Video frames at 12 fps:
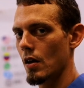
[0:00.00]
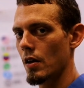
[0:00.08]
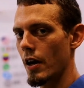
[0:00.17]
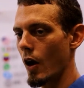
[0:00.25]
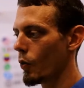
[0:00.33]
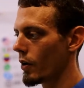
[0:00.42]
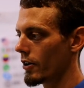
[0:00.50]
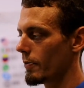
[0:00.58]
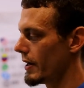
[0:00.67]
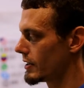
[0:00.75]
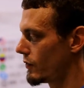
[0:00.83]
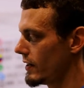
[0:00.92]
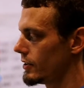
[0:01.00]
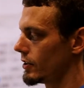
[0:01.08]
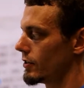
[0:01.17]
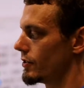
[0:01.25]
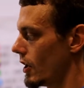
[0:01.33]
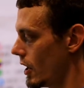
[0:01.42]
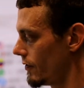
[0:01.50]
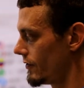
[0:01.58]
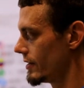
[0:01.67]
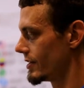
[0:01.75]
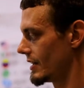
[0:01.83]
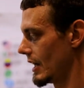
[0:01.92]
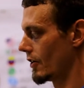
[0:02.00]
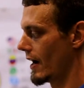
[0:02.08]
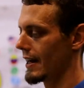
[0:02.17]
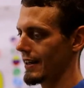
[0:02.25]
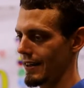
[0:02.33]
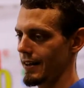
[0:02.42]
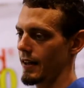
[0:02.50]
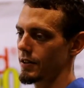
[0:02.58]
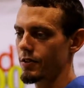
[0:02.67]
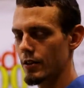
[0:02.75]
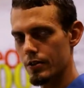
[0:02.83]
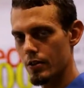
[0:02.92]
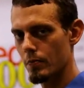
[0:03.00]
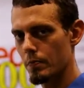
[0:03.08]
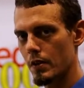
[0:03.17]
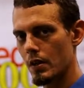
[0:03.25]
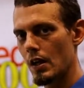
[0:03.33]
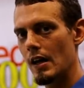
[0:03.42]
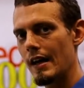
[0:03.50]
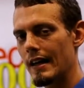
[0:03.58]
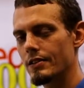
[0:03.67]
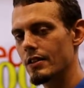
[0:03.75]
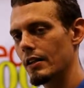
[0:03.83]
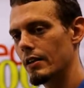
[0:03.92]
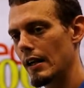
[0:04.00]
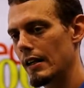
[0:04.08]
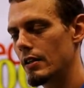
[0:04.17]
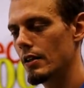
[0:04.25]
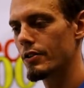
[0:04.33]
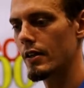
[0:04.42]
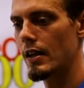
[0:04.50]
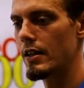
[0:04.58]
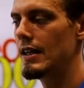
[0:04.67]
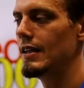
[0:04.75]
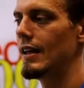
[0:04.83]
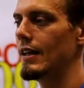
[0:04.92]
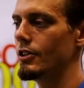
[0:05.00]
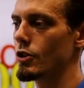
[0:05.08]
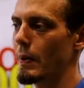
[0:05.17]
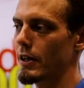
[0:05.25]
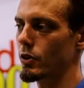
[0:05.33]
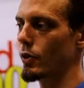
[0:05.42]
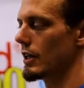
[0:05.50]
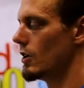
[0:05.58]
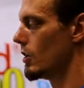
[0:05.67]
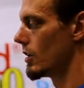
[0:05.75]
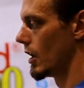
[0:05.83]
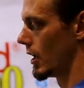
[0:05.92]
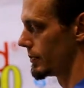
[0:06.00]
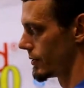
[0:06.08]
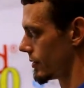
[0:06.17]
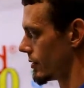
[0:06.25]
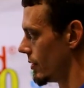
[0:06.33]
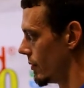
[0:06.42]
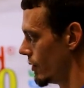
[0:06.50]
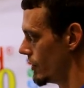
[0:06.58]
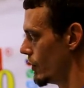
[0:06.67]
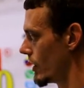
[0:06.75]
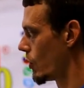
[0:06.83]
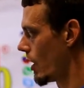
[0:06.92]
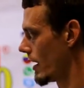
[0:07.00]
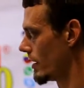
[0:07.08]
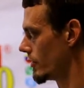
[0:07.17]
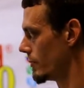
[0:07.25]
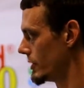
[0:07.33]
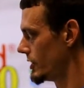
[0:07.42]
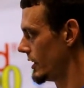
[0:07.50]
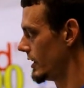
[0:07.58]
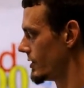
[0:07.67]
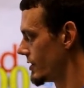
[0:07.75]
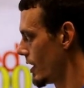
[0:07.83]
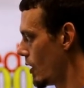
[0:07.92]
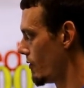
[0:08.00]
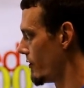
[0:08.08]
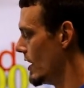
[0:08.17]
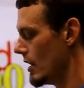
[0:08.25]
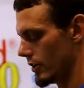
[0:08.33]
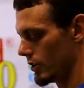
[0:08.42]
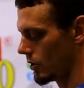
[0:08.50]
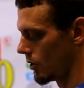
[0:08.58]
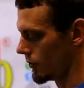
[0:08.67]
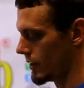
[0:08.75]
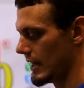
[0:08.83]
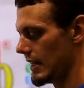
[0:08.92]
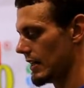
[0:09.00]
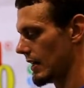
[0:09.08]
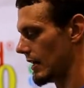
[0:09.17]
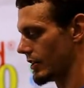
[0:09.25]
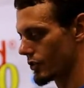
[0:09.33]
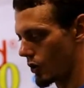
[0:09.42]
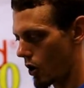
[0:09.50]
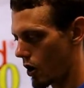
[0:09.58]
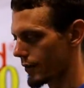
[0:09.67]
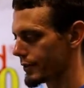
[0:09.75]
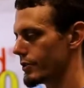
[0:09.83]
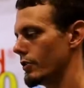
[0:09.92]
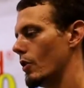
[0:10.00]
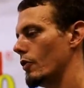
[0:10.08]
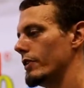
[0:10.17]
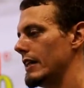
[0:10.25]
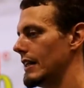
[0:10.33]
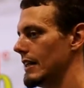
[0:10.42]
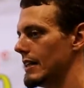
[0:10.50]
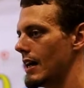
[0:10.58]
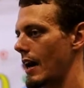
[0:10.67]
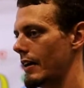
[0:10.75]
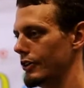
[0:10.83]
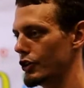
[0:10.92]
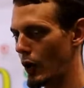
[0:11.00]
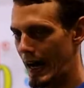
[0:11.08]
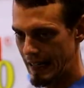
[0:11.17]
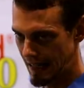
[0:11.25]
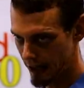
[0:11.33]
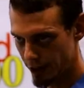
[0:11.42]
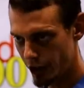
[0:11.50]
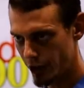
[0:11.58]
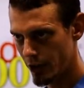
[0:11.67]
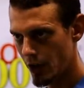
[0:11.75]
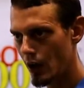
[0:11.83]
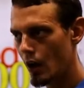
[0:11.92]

Now one of the best features of the STERRAD NX system is that it doesn't need any specialty hookups. When you acquire the machine itself, you don't need an exhaust, you don't need any kind of drainage.